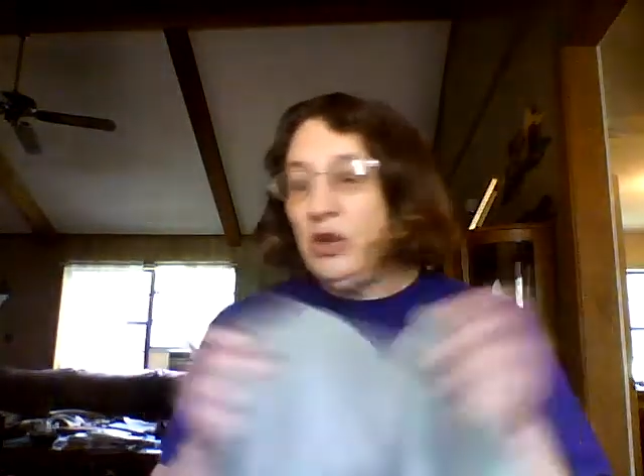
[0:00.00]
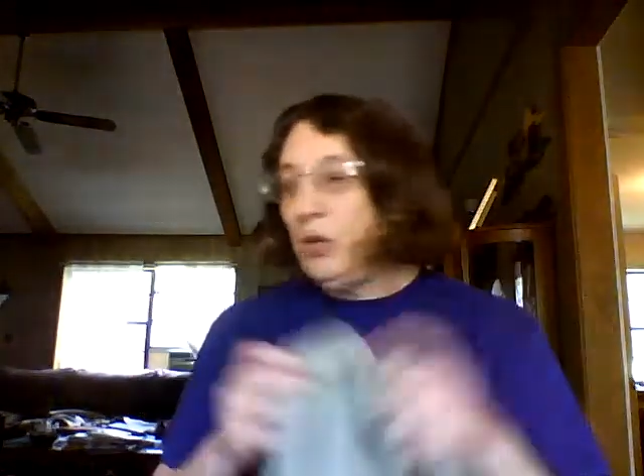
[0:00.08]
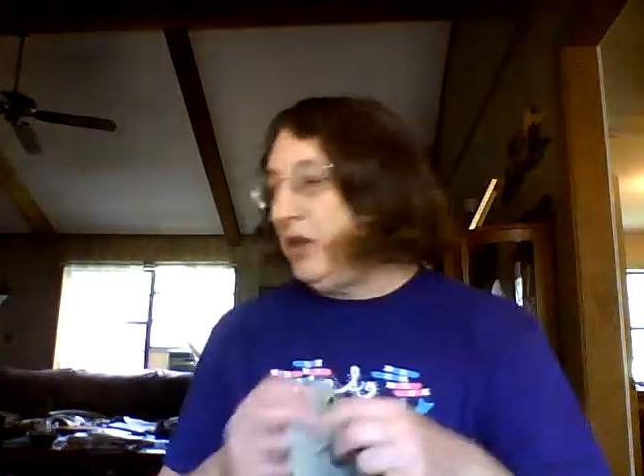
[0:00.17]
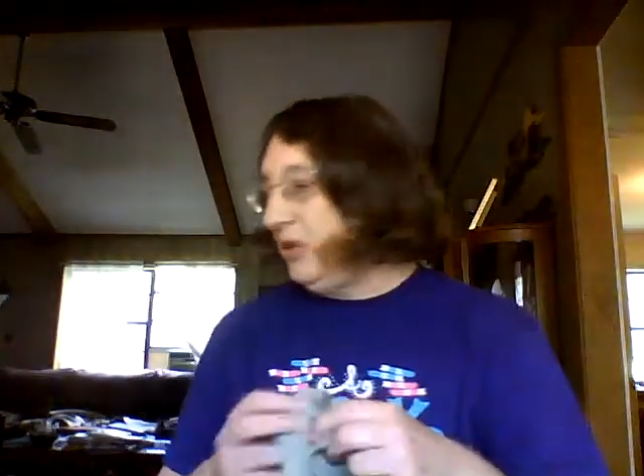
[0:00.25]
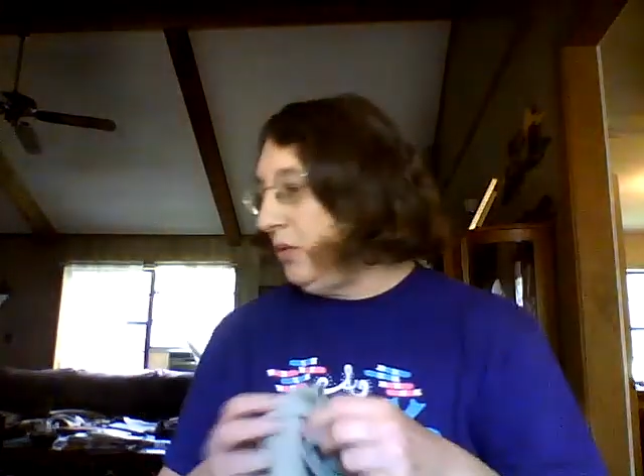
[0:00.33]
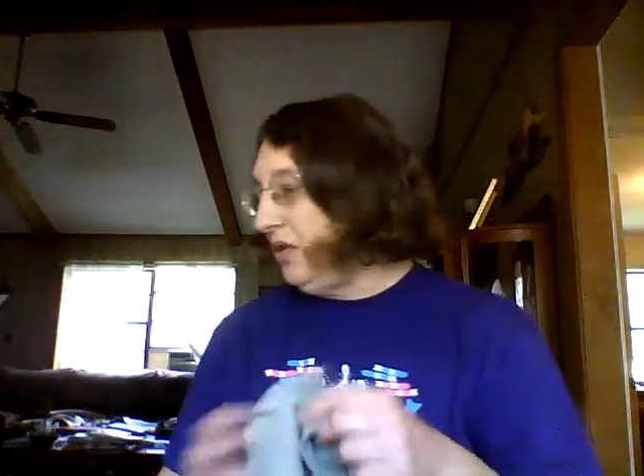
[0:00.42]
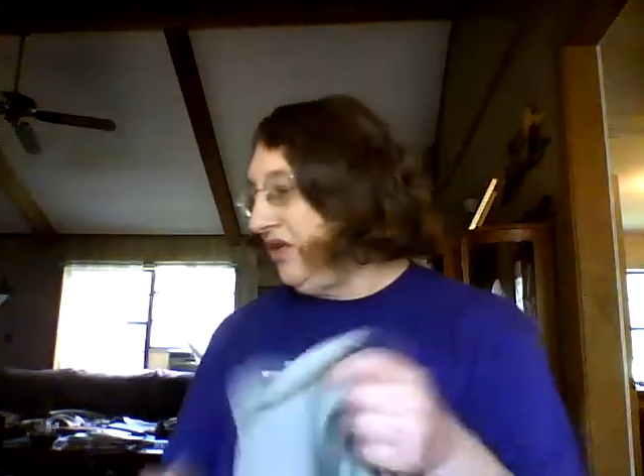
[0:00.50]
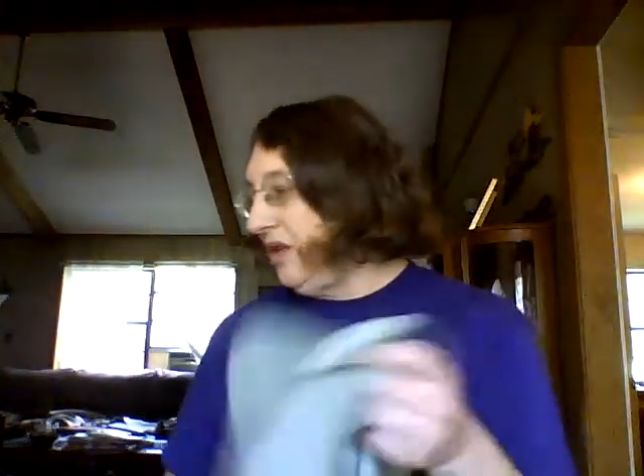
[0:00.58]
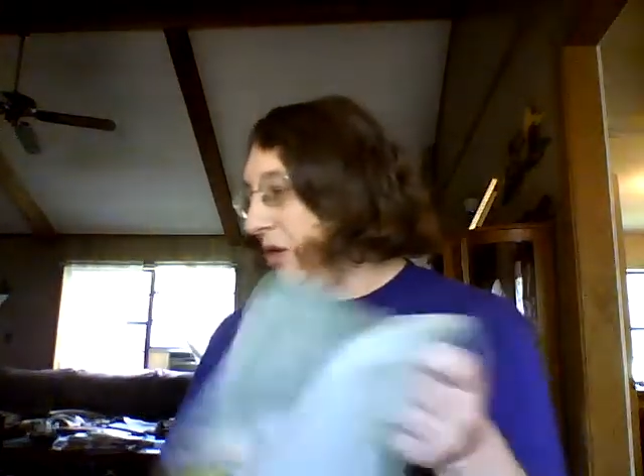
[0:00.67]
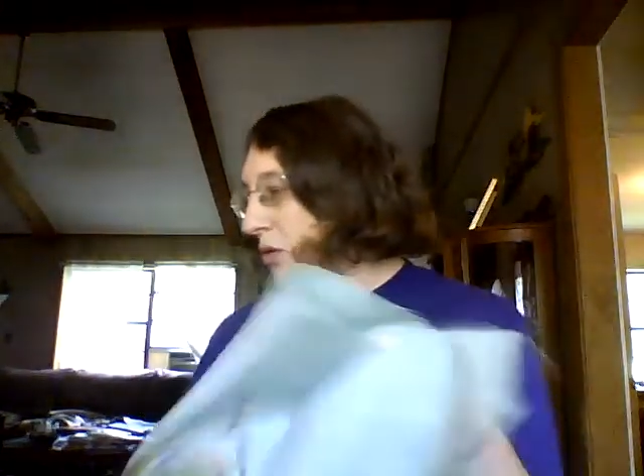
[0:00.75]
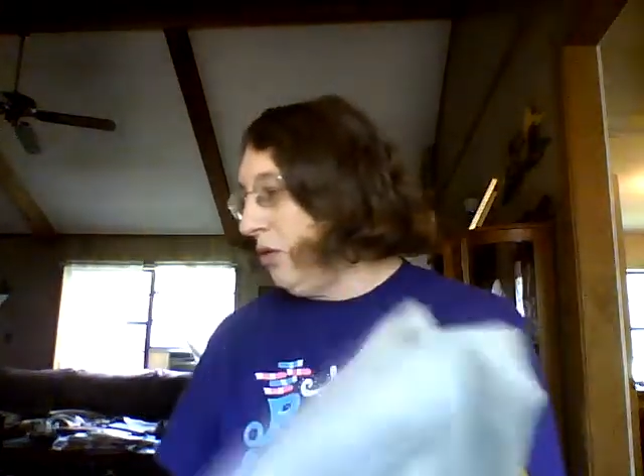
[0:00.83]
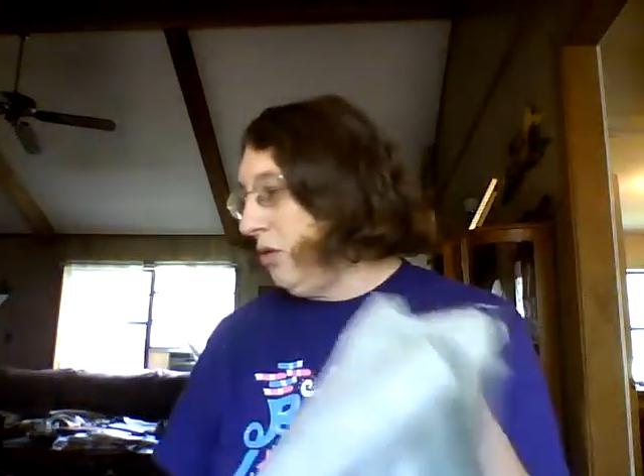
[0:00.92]
which was
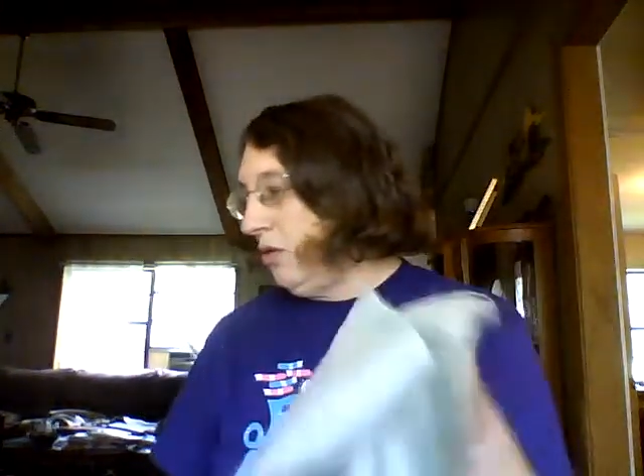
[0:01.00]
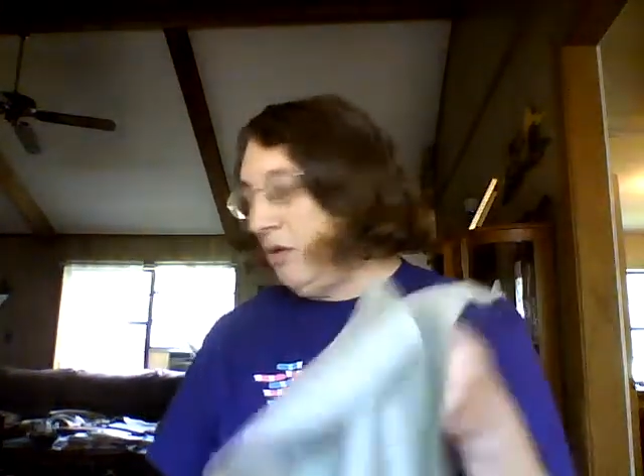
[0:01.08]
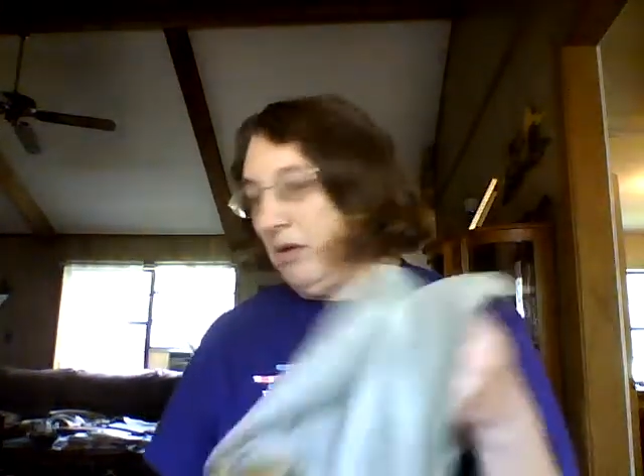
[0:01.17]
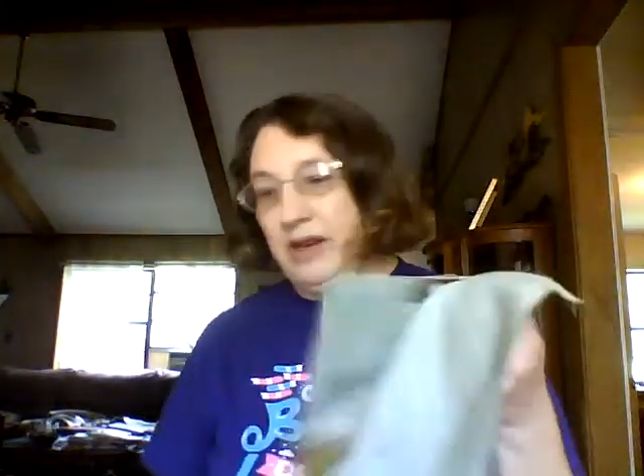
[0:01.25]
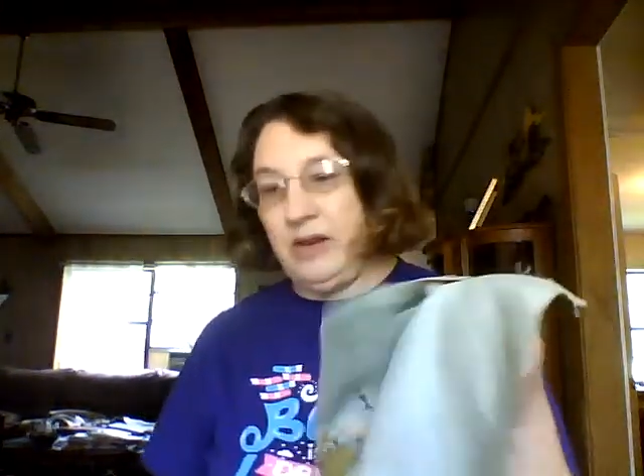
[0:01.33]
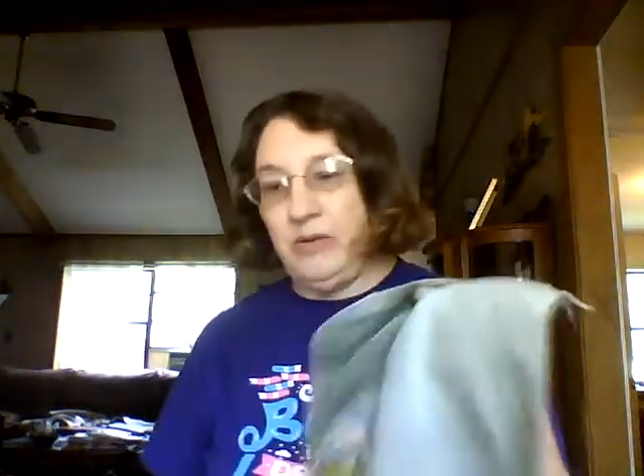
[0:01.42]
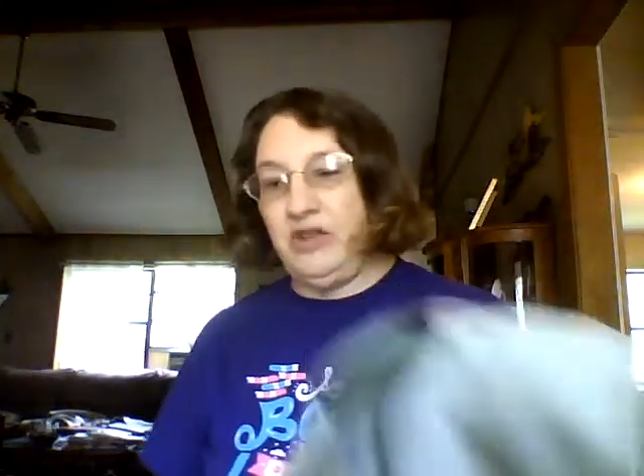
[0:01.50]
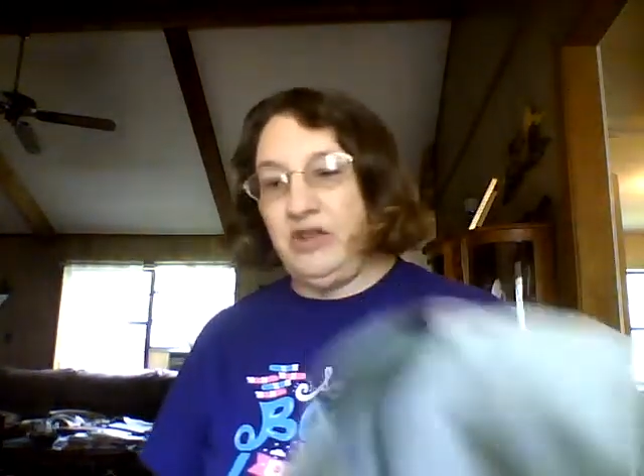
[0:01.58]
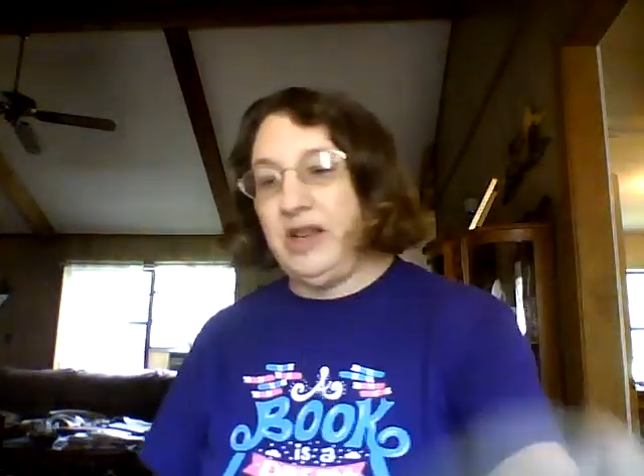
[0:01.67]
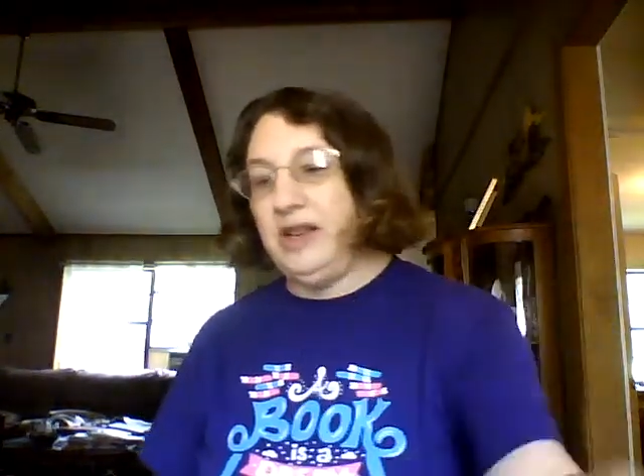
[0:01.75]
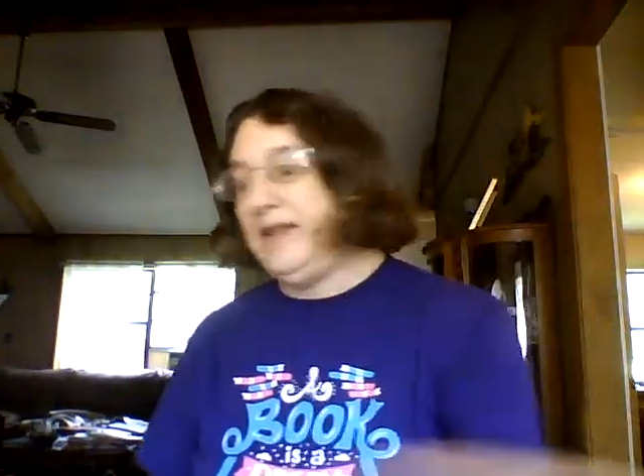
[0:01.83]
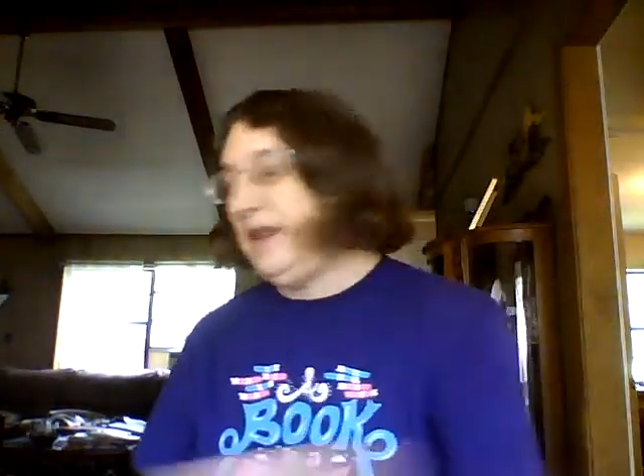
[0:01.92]
so cool. And I wish I
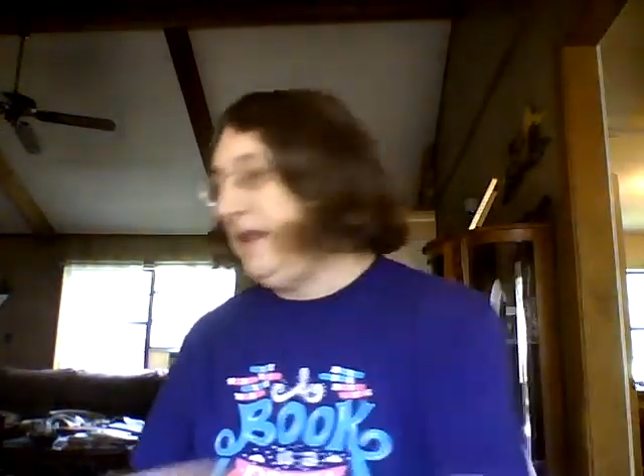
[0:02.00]
had seen